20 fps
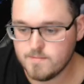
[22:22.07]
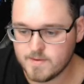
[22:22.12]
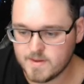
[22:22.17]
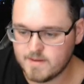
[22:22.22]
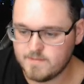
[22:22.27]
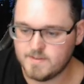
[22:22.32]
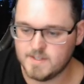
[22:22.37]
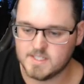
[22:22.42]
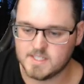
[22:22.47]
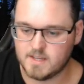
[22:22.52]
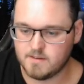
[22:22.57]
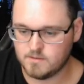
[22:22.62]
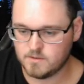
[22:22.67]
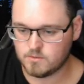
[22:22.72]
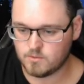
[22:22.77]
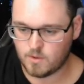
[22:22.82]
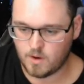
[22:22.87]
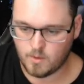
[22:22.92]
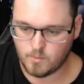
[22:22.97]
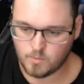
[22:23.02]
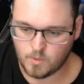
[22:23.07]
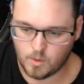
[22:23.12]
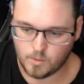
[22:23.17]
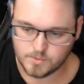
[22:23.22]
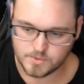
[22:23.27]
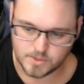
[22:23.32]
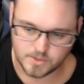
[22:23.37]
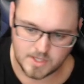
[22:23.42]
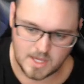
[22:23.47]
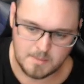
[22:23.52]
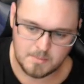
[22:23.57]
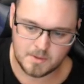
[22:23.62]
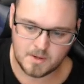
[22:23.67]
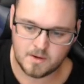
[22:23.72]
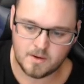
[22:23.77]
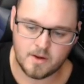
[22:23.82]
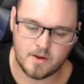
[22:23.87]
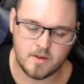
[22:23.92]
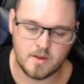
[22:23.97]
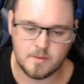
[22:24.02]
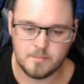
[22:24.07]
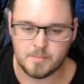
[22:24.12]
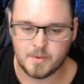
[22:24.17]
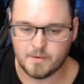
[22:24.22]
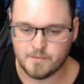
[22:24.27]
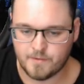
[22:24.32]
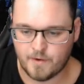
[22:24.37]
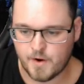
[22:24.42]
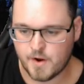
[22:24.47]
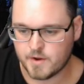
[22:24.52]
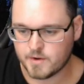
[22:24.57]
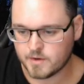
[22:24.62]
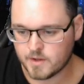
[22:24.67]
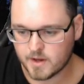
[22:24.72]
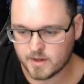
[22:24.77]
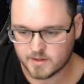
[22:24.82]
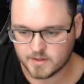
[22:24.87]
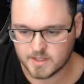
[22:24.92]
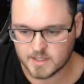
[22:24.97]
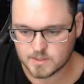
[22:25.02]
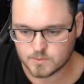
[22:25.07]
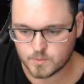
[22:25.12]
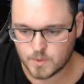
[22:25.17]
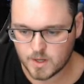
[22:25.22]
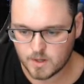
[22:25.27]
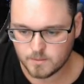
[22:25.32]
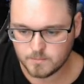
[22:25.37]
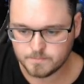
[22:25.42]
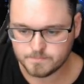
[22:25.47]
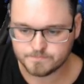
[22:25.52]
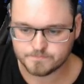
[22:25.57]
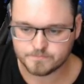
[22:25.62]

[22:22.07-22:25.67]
if he's given the right role. So keep an eye on, but very unlikely as well.